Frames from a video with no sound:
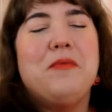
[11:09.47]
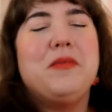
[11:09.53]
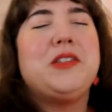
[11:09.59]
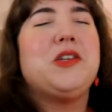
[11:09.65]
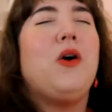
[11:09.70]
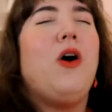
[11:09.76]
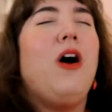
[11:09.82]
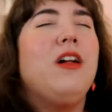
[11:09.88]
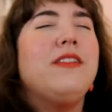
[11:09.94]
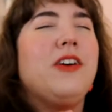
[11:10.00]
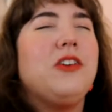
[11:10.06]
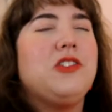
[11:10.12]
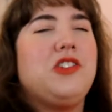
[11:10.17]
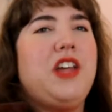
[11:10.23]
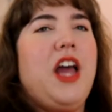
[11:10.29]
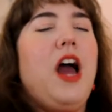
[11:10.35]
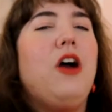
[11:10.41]
So all of
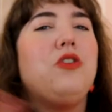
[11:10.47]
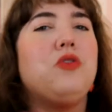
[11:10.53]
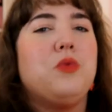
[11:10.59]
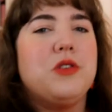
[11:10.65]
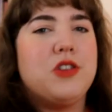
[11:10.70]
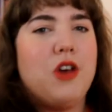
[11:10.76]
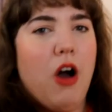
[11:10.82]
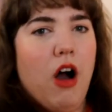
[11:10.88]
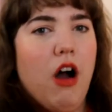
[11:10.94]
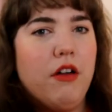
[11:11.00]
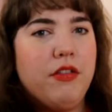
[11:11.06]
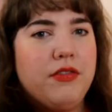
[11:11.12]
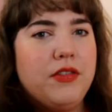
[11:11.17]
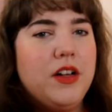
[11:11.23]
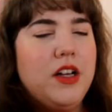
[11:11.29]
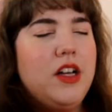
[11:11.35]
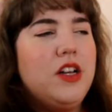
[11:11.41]
our sound was
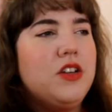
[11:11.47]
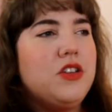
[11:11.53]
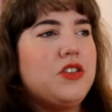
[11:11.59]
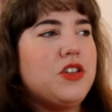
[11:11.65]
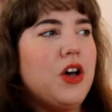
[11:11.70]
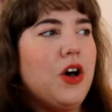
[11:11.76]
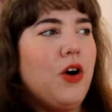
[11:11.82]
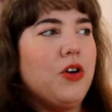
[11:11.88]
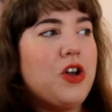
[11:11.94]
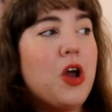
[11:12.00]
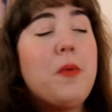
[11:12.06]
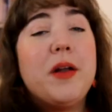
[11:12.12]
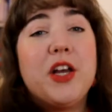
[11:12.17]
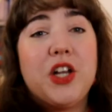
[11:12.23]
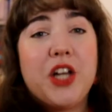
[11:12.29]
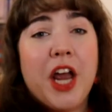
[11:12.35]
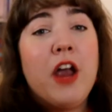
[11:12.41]
off. So
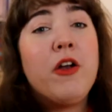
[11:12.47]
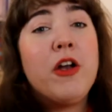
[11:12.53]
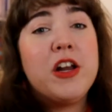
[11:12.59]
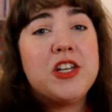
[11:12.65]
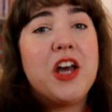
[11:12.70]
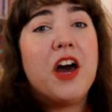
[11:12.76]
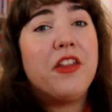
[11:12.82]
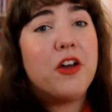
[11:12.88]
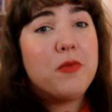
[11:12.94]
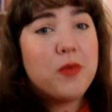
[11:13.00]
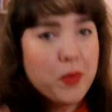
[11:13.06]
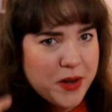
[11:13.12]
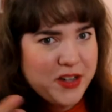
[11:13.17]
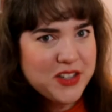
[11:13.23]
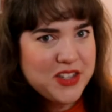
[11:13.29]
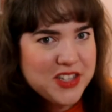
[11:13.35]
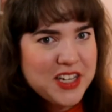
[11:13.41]
nobody could hear each other, but
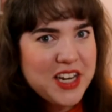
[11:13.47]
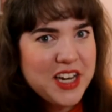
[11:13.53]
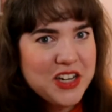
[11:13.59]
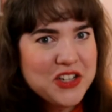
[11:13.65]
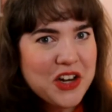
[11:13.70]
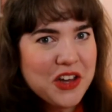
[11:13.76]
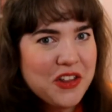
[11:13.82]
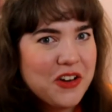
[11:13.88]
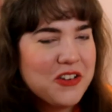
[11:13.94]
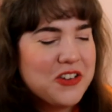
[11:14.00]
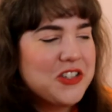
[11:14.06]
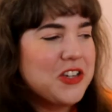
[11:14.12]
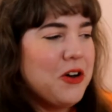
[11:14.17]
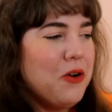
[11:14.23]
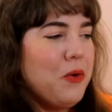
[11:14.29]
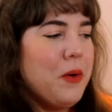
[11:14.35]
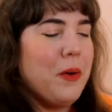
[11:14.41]
we could see each other.
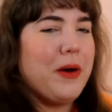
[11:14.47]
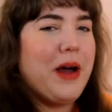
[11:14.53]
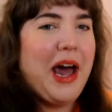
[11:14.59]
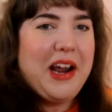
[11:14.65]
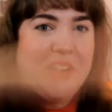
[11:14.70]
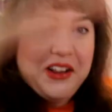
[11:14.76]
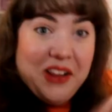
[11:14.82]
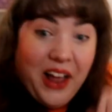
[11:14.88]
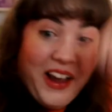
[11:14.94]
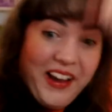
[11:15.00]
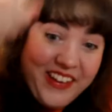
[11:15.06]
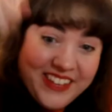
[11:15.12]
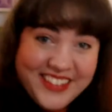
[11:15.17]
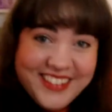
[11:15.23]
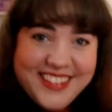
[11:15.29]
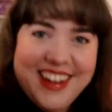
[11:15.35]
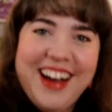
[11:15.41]
So we were kind of
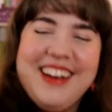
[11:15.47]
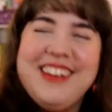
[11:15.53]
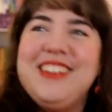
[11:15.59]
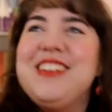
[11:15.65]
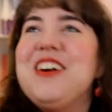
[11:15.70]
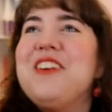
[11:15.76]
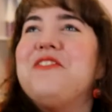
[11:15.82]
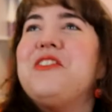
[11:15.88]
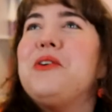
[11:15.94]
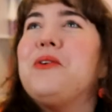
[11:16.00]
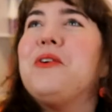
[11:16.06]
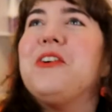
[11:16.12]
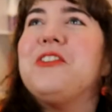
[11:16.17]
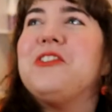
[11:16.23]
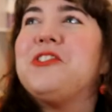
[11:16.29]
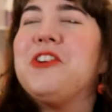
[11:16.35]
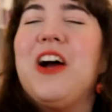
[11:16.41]
like, I don't know, we
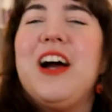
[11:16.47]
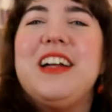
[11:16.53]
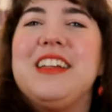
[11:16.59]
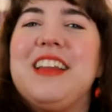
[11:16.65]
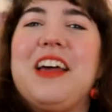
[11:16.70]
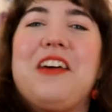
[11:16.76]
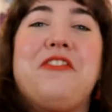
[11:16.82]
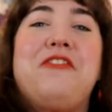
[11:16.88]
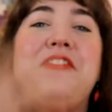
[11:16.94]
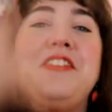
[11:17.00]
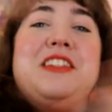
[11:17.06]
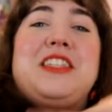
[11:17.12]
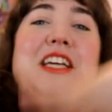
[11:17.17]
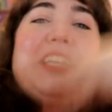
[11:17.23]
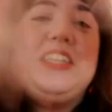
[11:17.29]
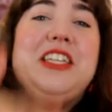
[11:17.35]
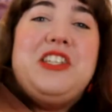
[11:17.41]
were trying to like
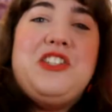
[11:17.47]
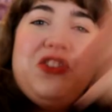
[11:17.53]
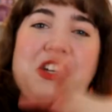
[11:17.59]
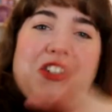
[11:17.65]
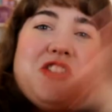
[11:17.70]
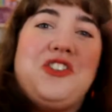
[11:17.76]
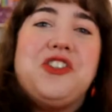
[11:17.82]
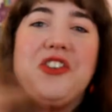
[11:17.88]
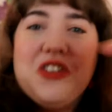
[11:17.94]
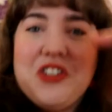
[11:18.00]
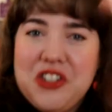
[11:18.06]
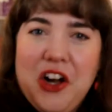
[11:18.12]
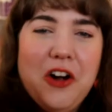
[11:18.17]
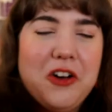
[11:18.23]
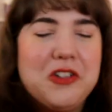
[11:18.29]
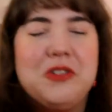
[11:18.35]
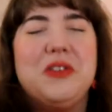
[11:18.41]
physically gesture and
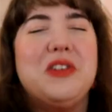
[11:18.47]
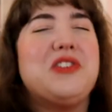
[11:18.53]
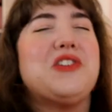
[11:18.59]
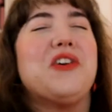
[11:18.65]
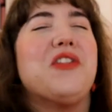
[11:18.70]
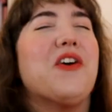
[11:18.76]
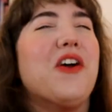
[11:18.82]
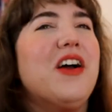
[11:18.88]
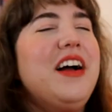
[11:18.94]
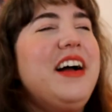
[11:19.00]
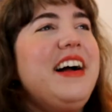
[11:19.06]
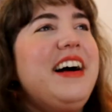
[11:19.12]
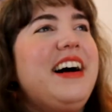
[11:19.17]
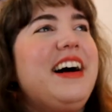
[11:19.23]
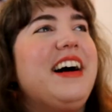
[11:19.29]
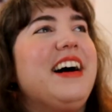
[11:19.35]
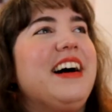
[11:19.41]
talk to each other
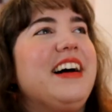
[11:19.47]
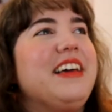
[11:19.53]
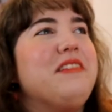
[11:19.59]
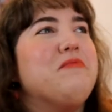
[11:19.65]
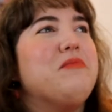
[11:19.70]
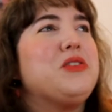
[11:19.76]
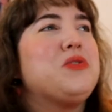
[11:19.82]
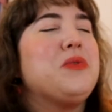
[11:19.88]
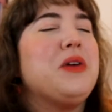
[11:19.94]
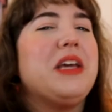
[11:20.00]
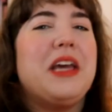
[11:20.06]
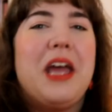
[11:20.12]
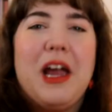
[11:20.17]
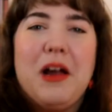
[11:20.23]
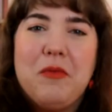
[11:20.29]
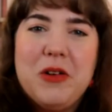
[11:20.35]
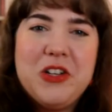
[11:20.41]
in between
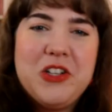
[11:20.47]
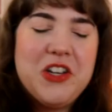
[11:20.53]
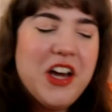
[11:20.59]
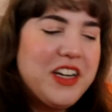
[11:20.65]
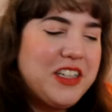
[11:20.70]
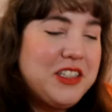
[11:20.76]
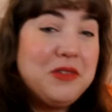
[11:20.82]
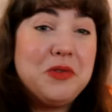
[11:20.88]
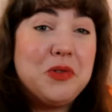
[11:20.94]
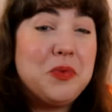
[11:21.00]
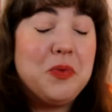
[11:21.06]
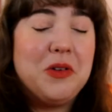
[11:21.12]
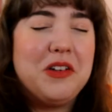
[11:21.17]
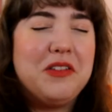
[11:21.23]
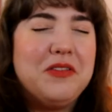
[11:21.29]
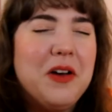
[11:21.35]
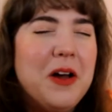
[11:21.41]
camera checks. It was
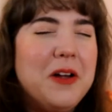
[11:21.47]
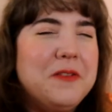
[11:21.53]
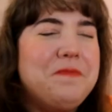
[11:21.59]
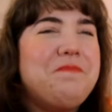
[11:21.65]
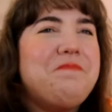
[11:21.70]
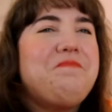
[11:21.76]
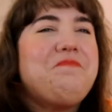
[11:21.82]
pretty fun.